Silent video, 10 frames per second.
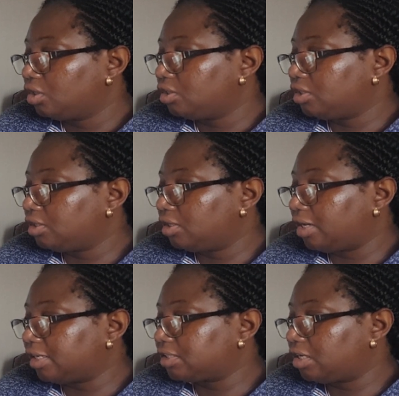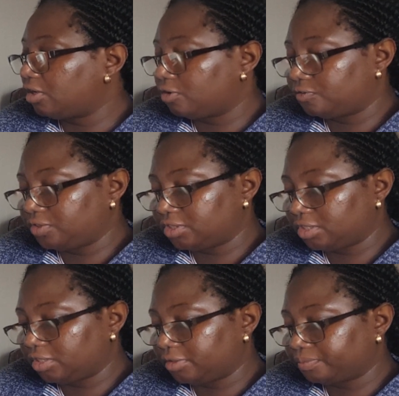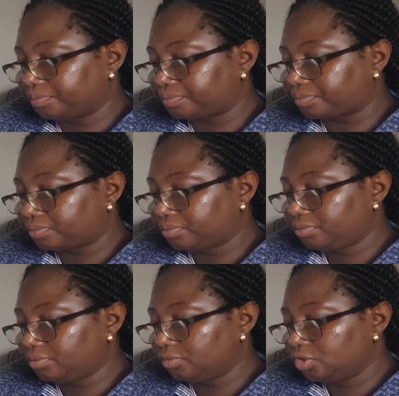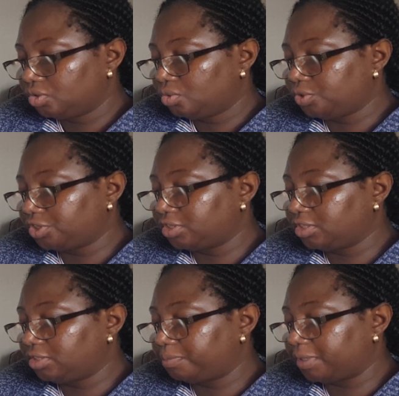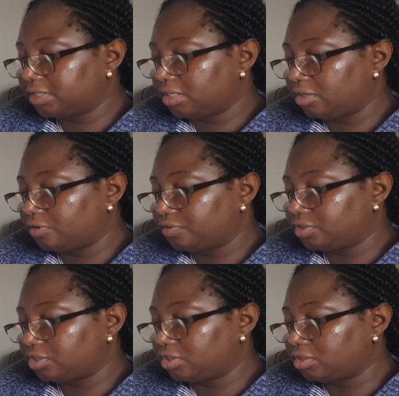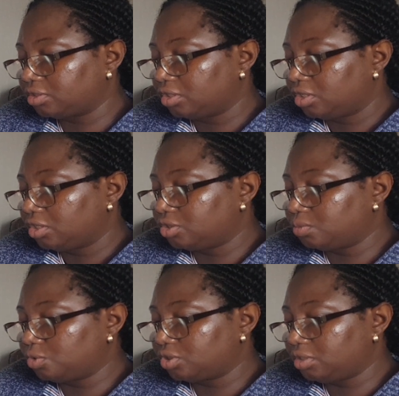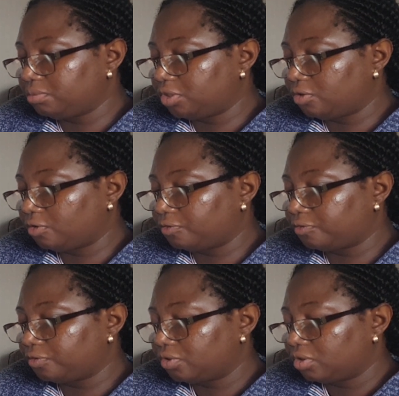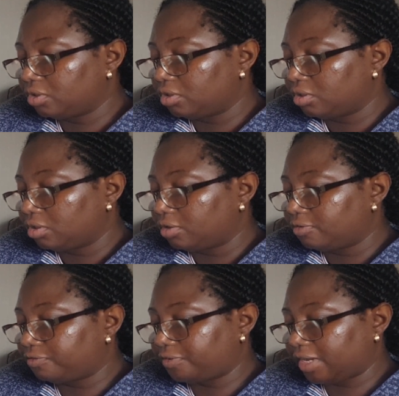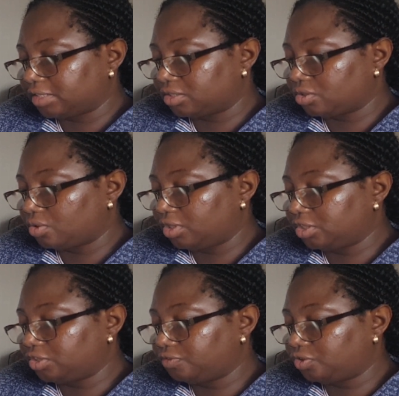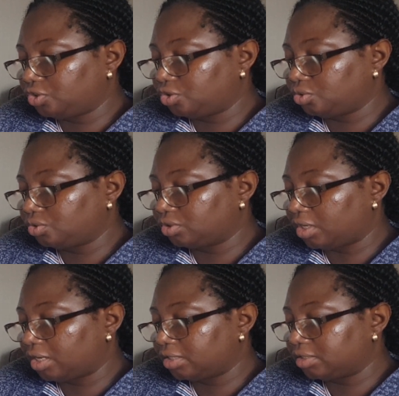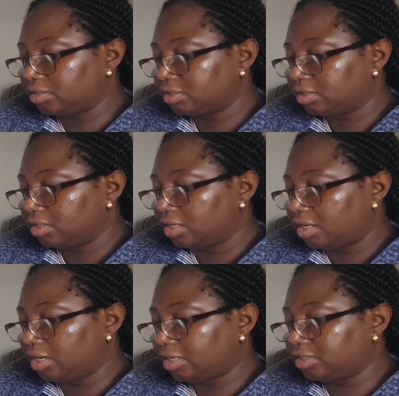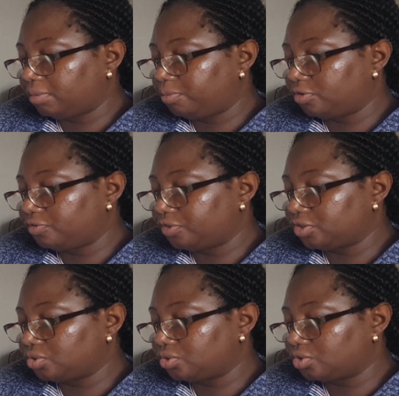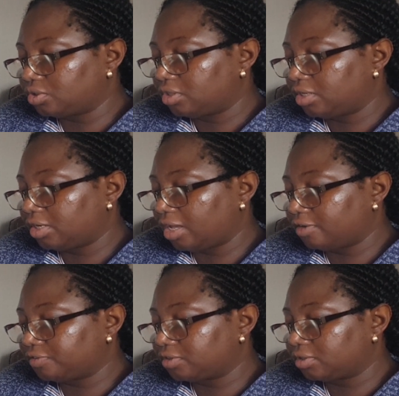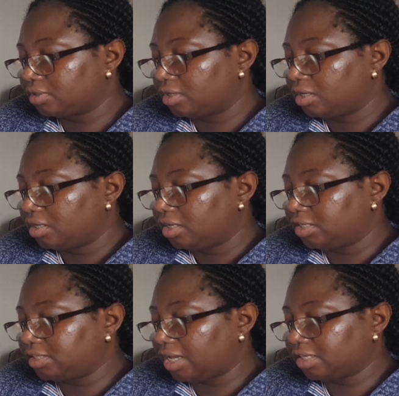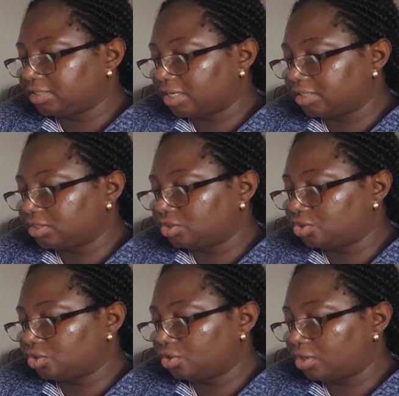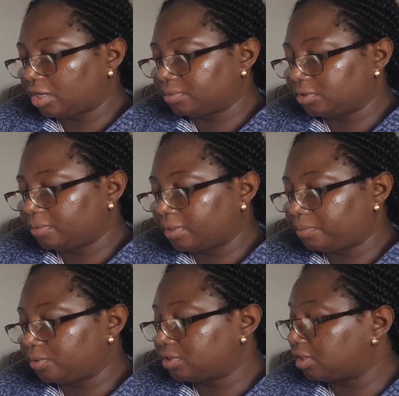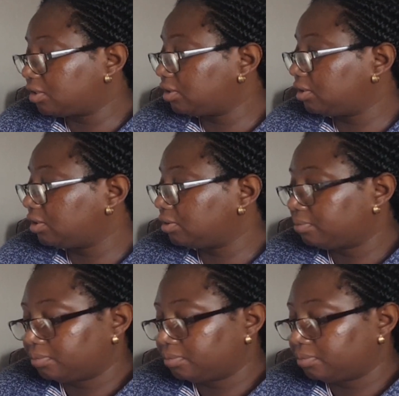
the last layer of the skin, which is the deepest layer of the skin, is mostly made of fat, connective tissues, and larger blood vessels, nerves. It acts as a shock absorber, protecting the